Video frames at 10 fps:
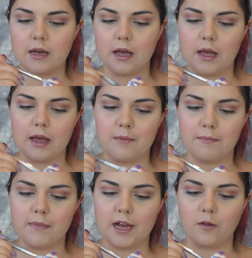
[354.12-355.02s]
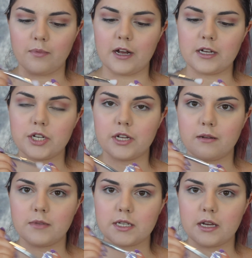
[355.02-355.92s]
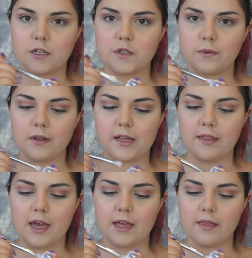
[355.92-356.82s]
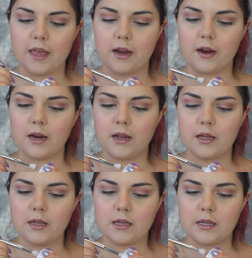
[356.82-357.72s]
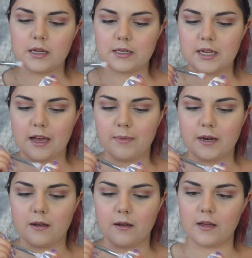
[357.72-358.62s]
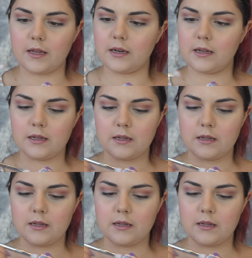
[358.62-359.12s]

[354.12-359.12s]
metal brush, and I'm just kind of swirling that in there, tapping it on.